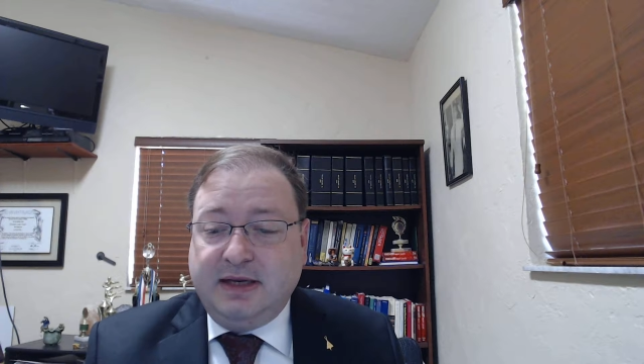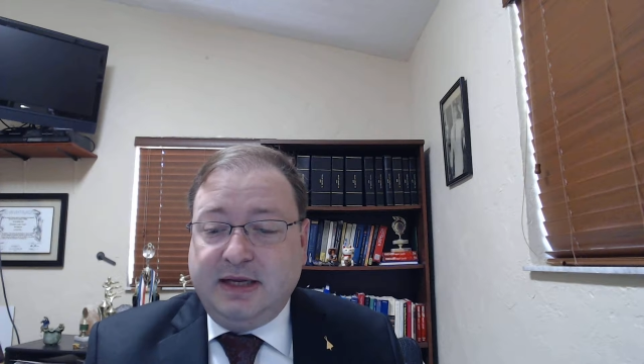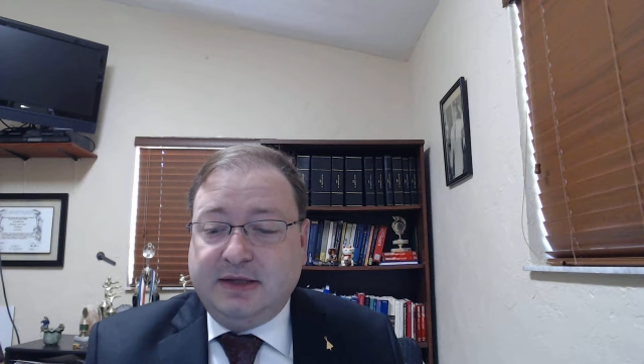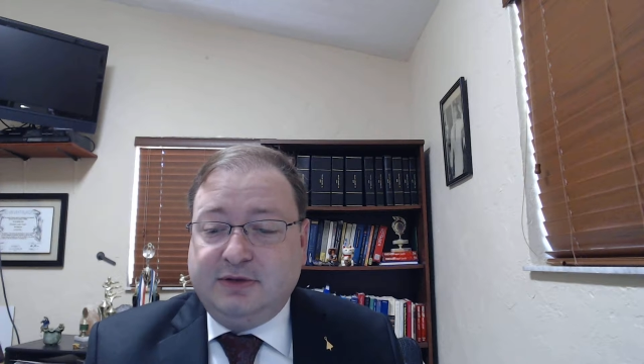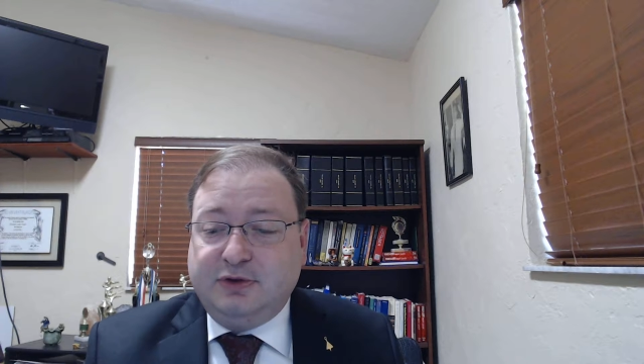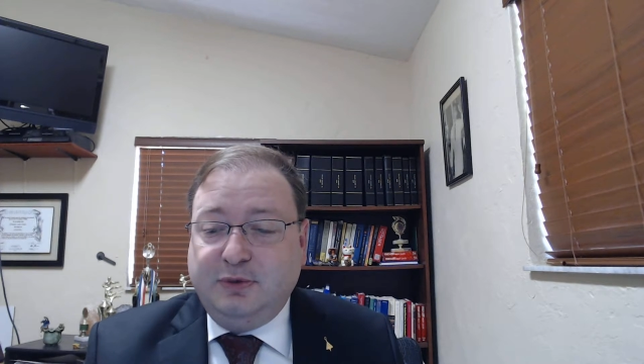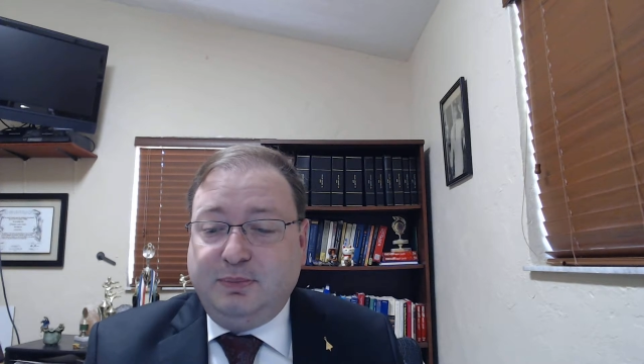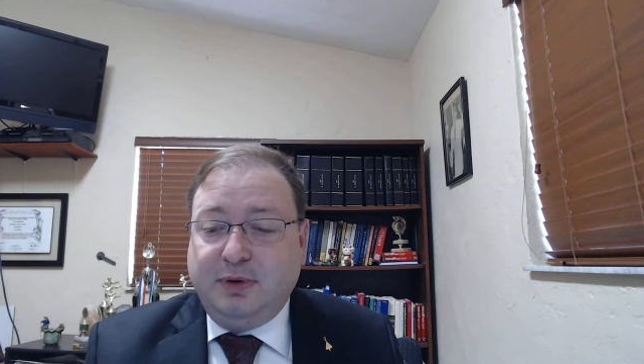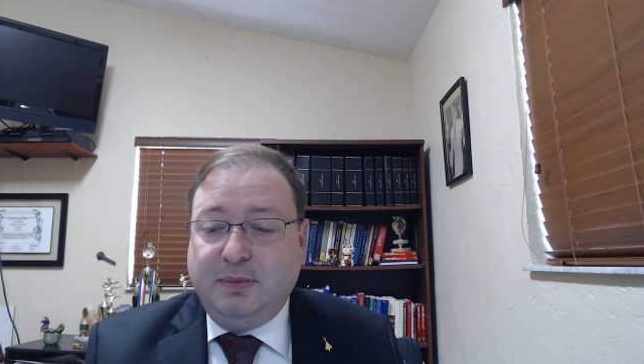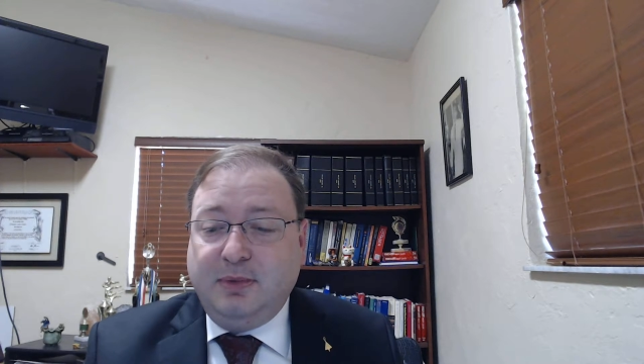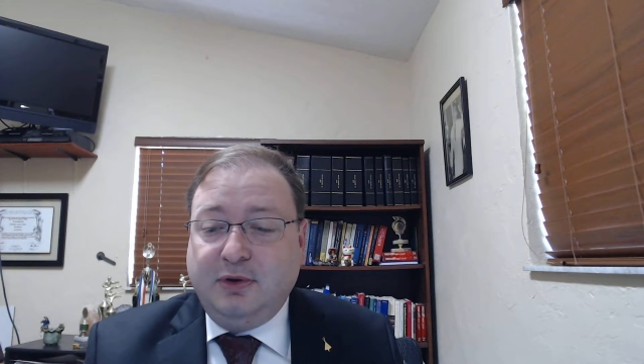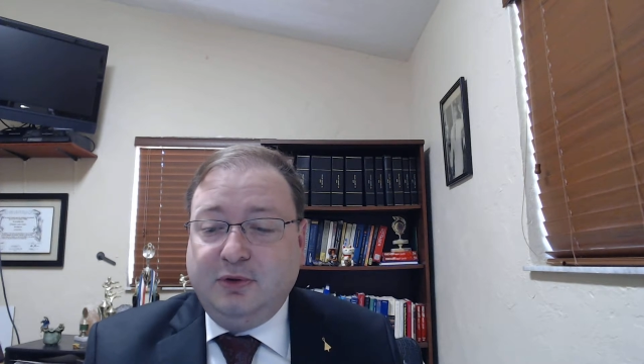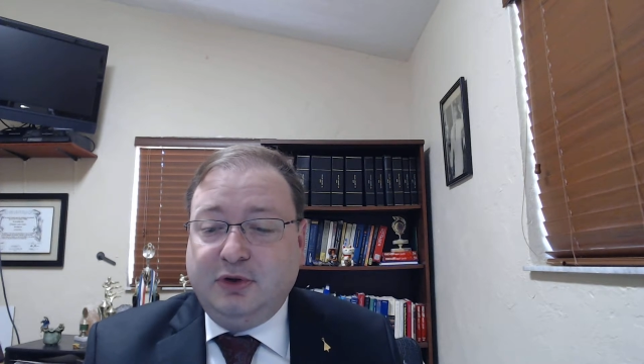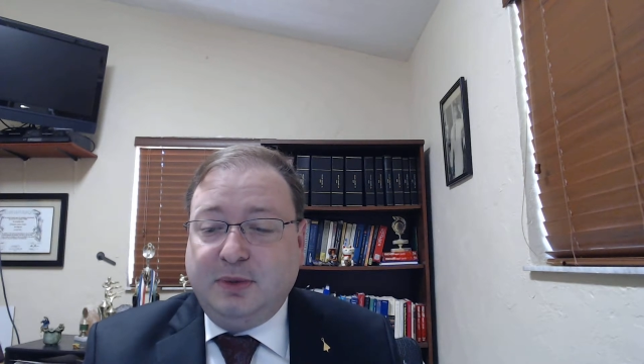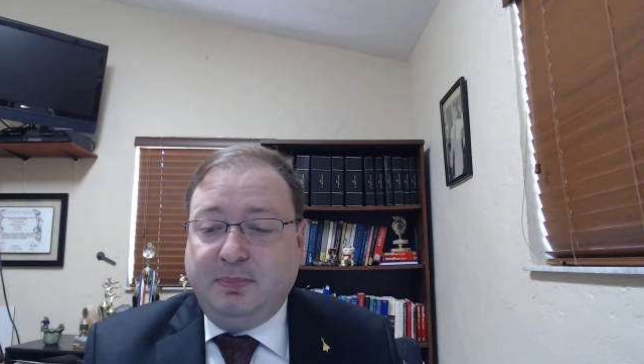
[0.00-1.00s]
it's to
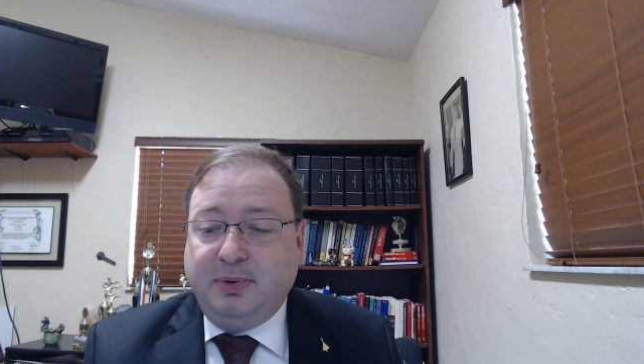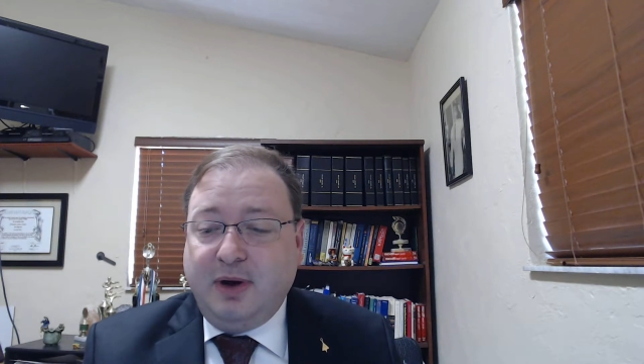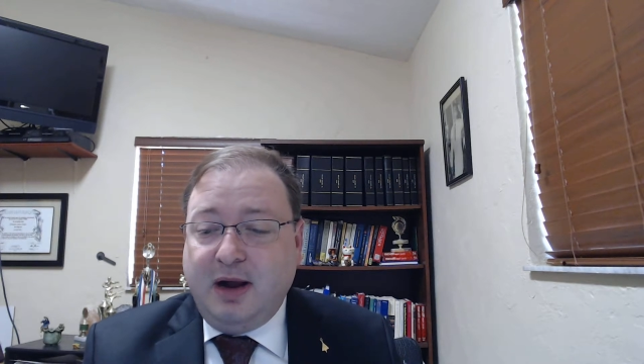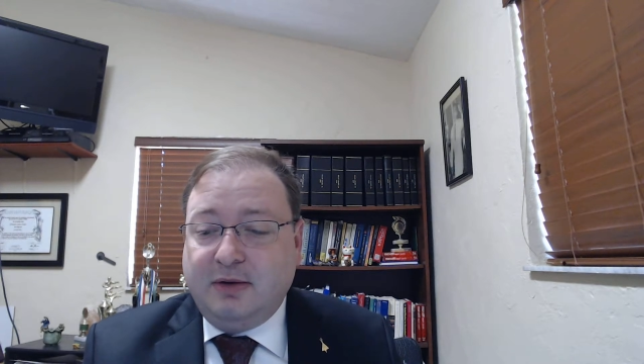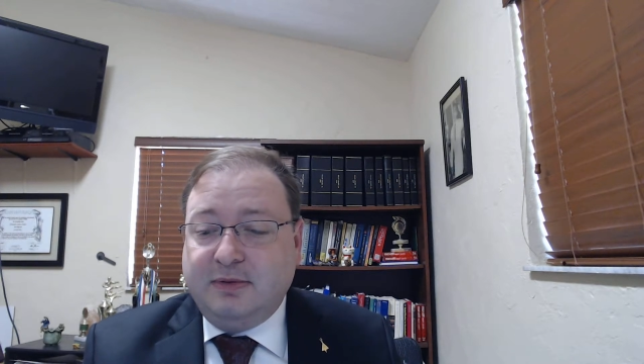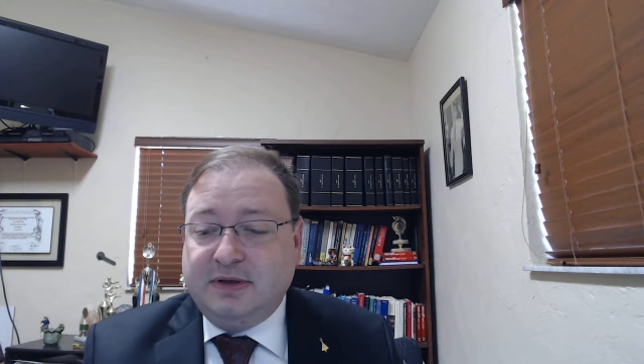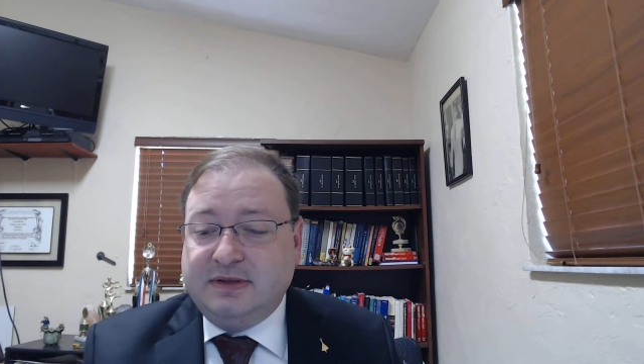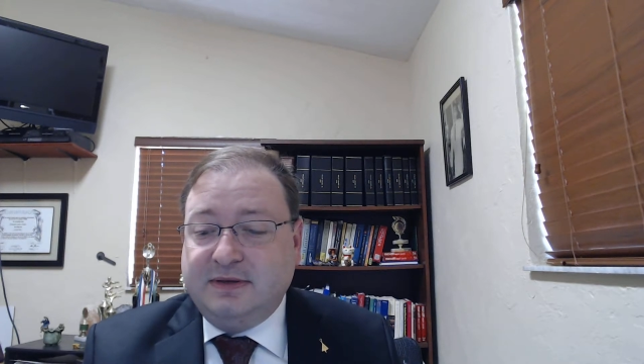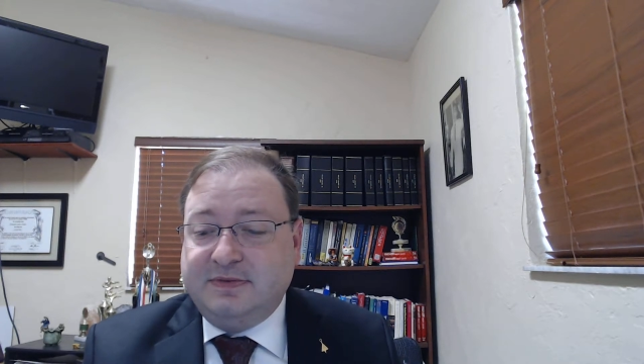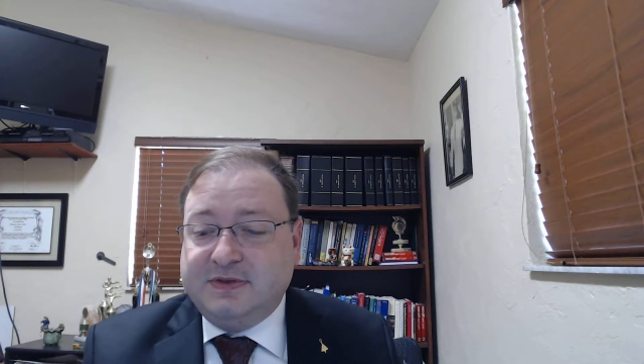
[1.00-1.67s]
promote the progress of